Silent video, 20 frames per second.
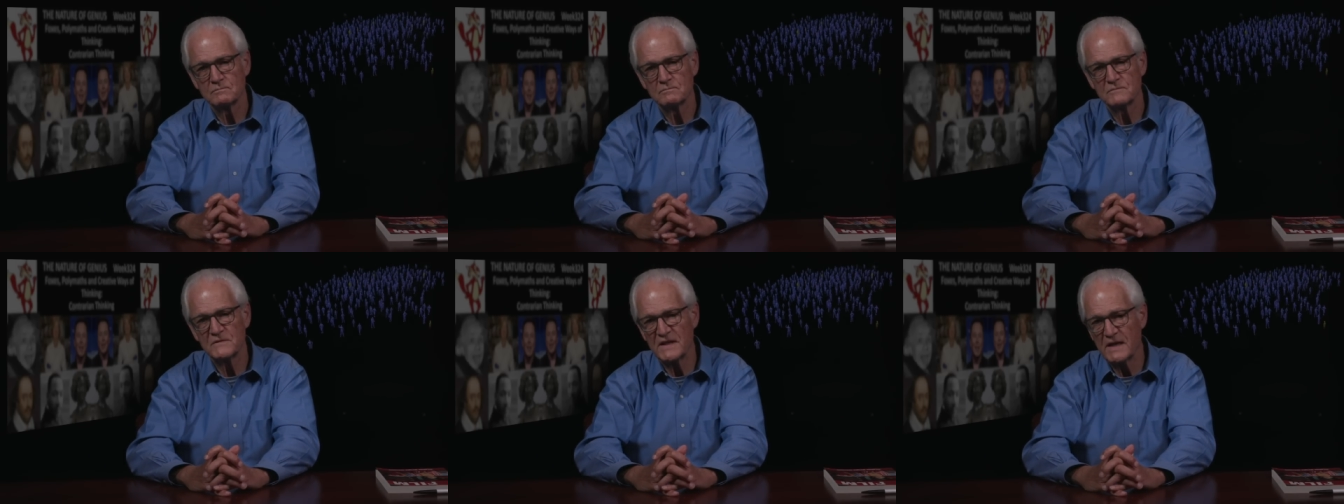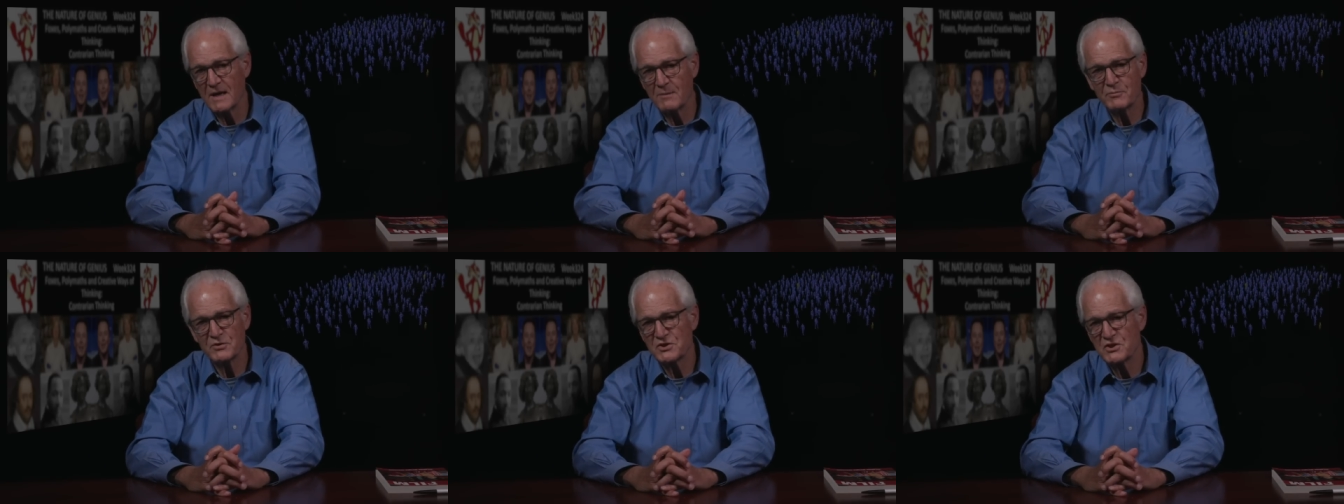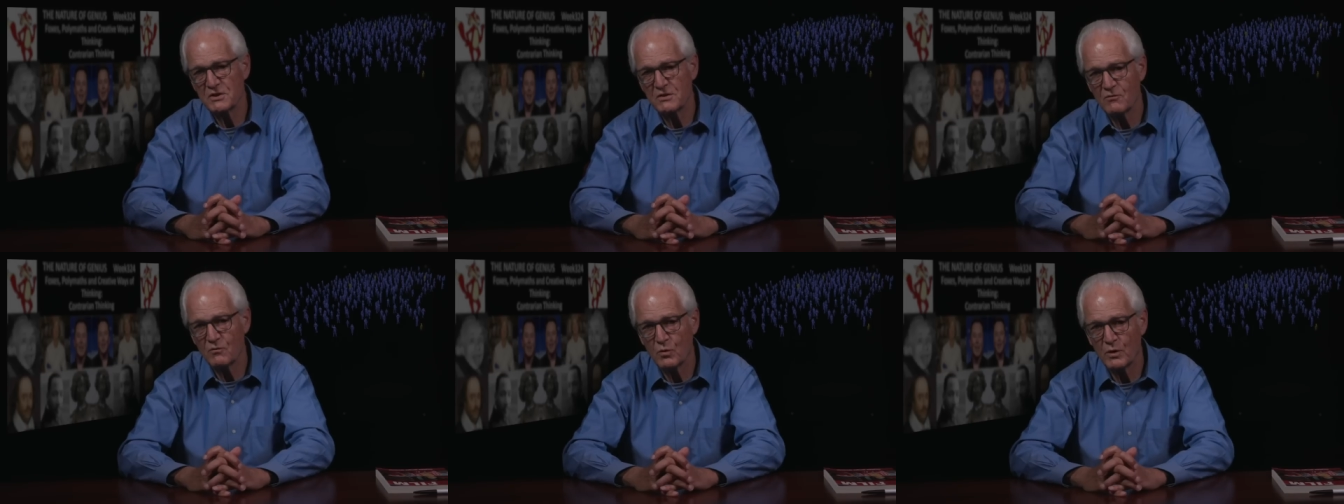The
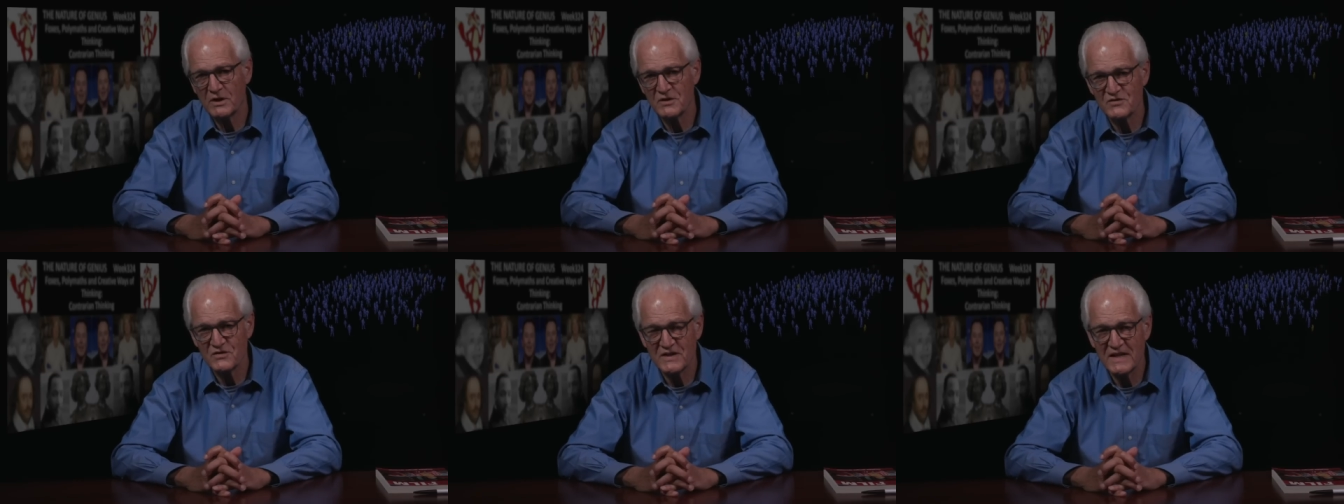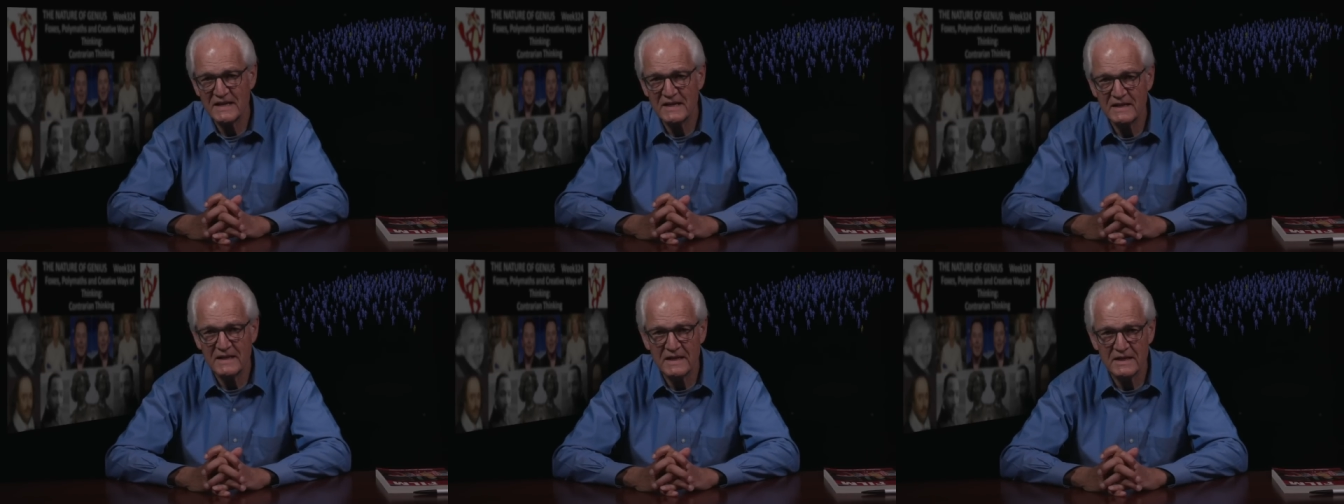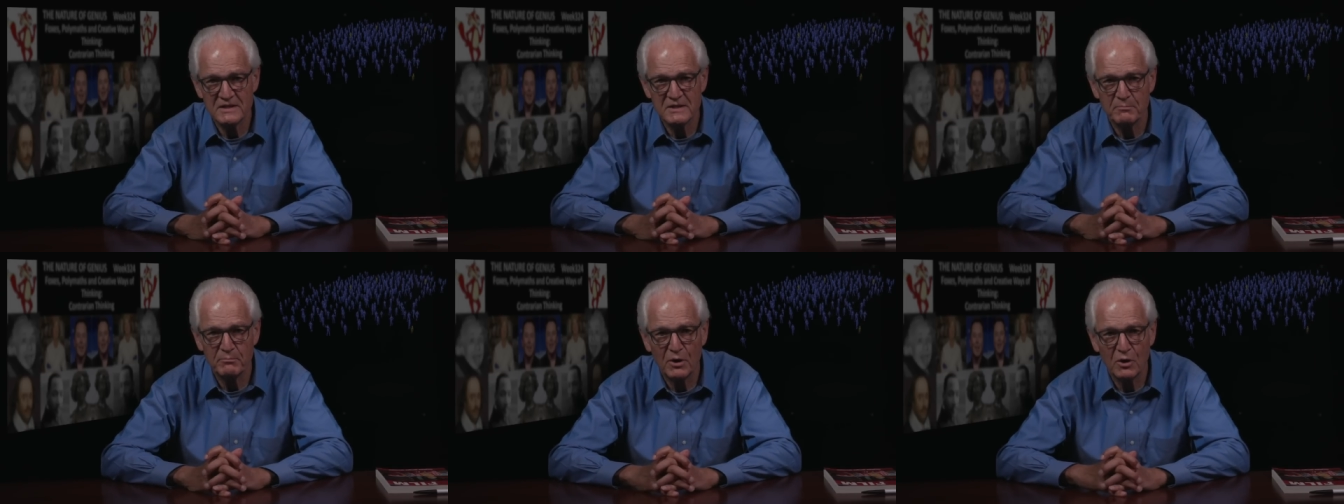opposite of what is said,
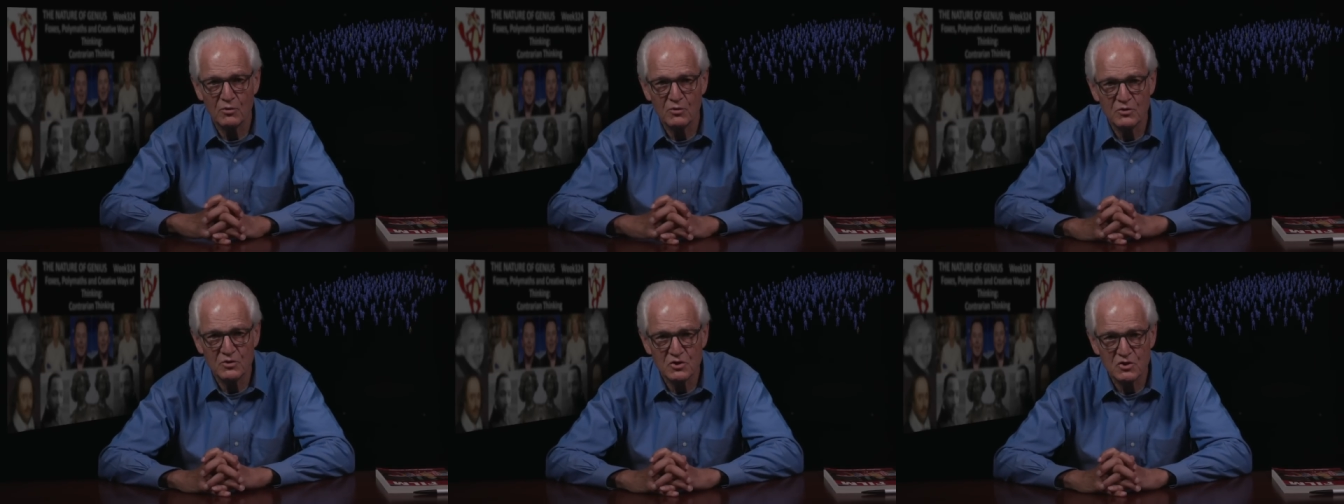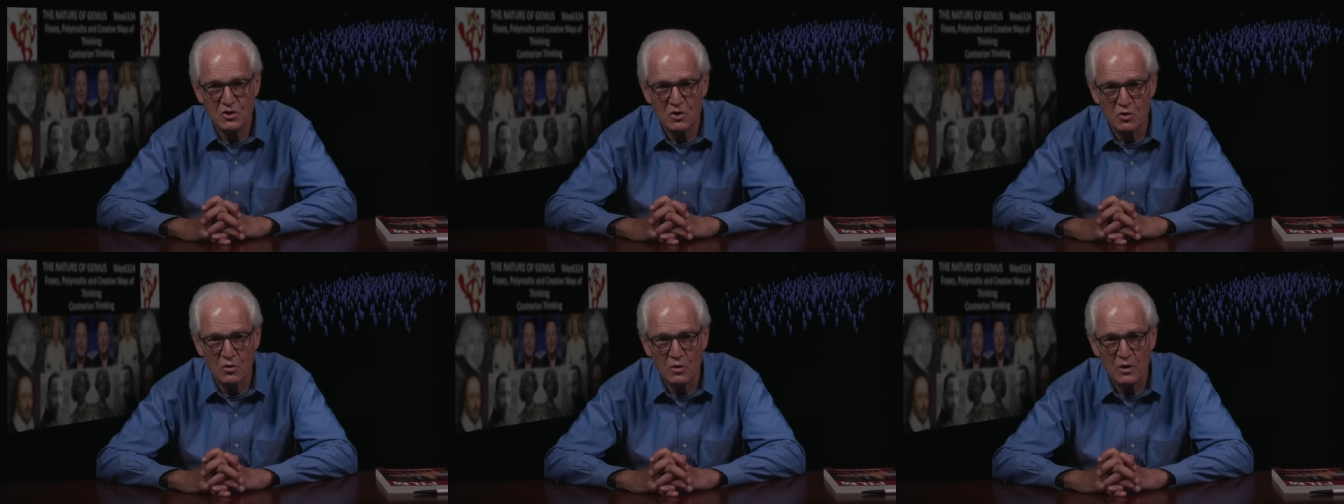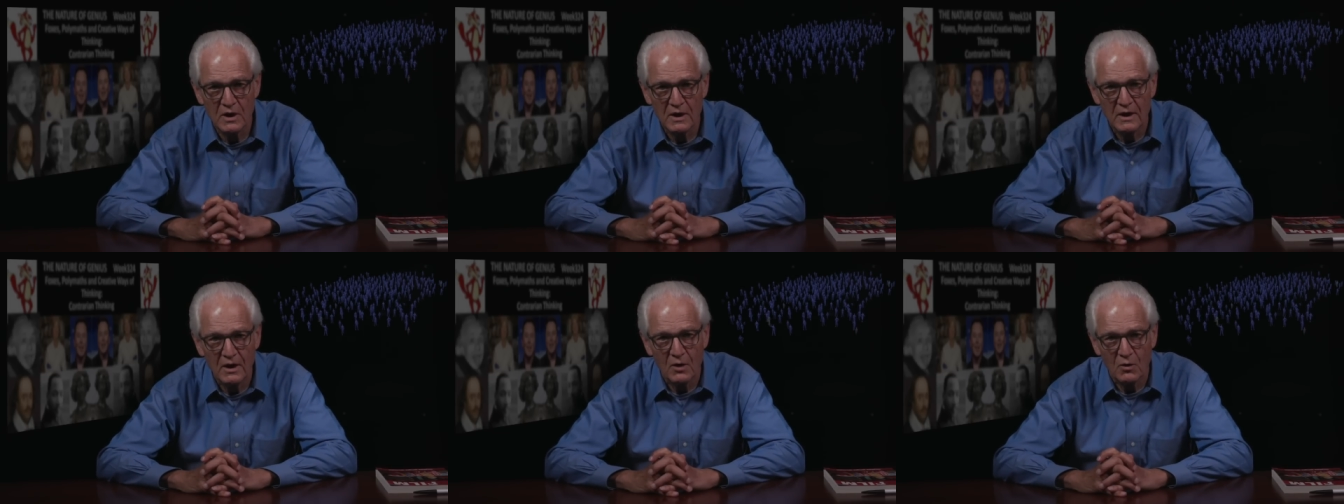as opposed to
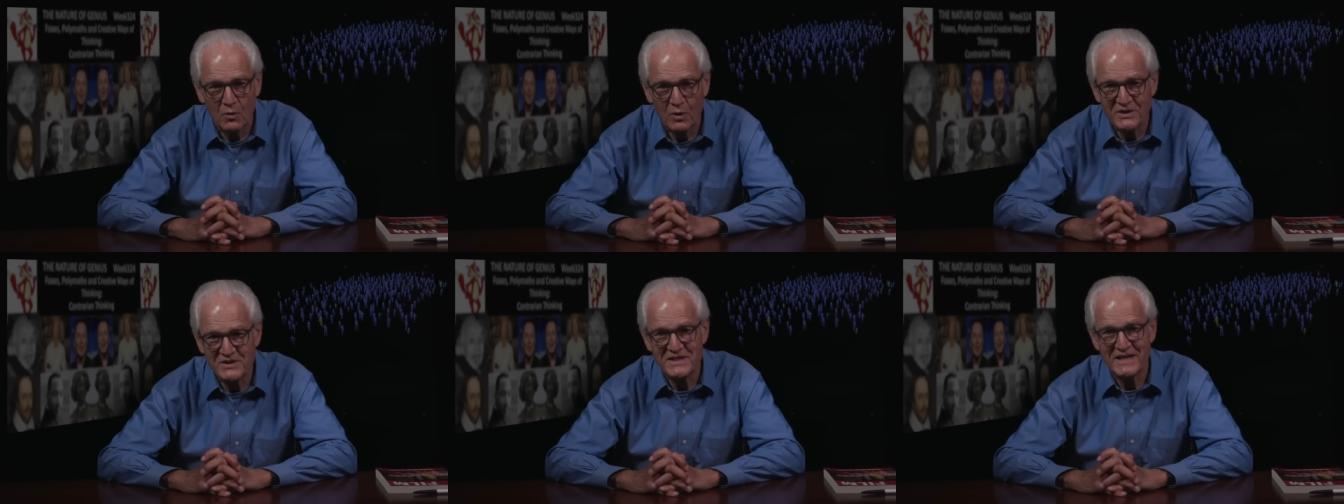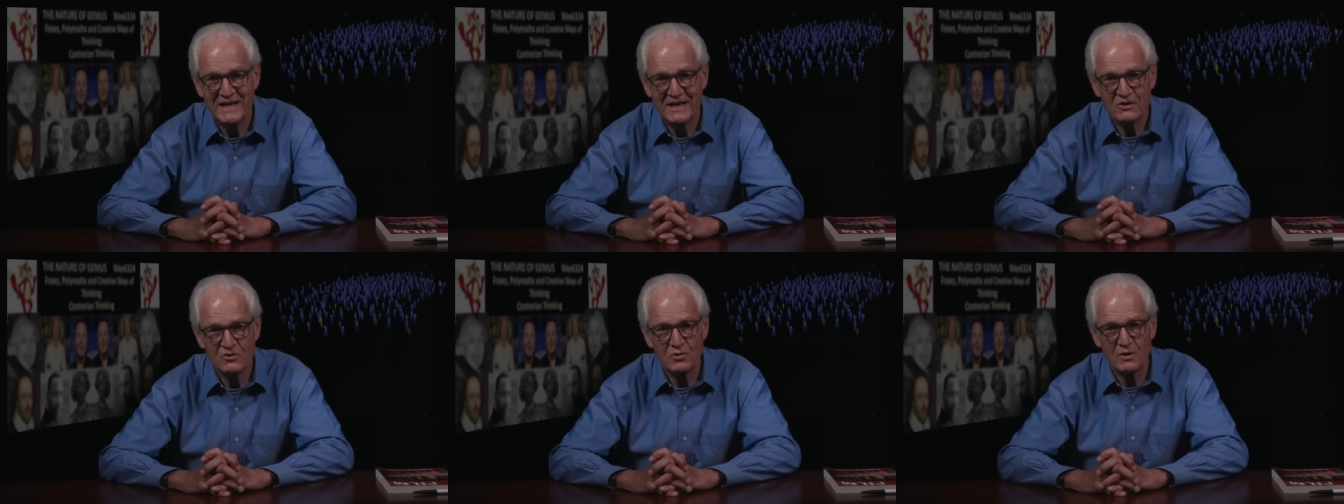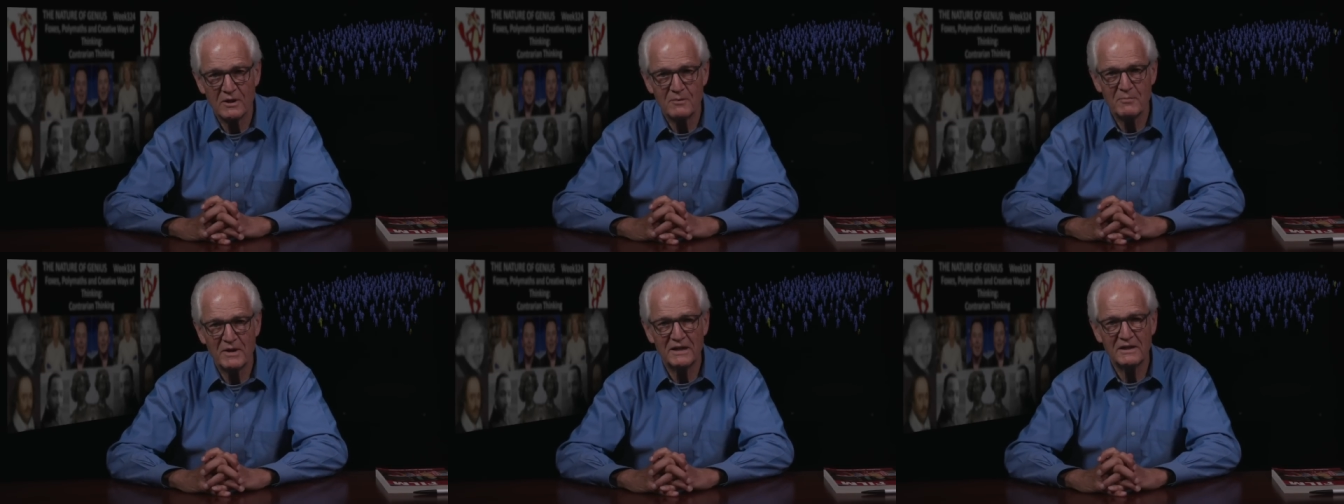what's
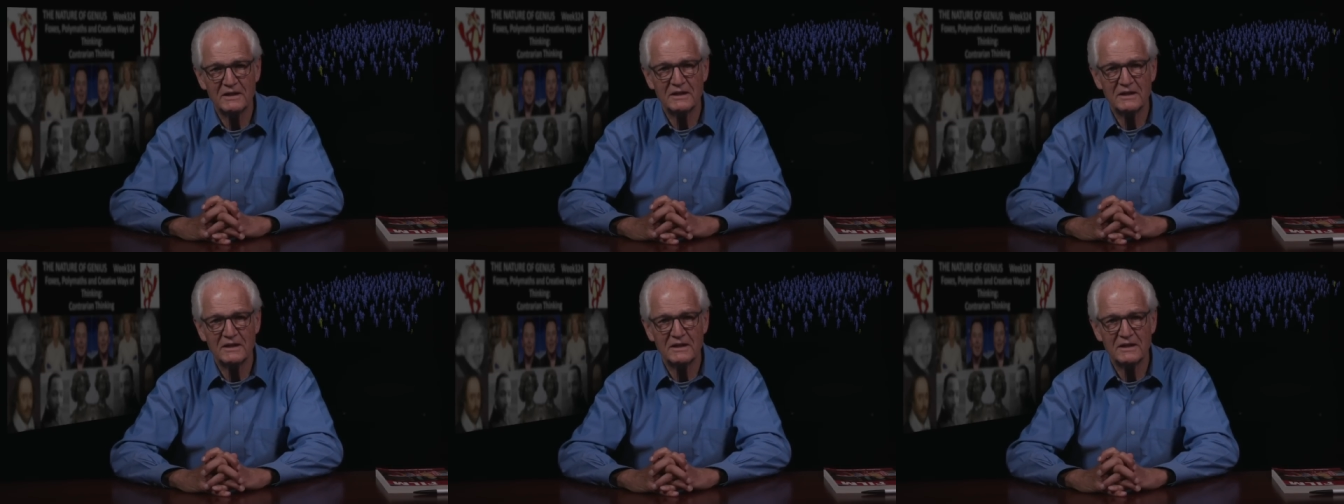actually meant?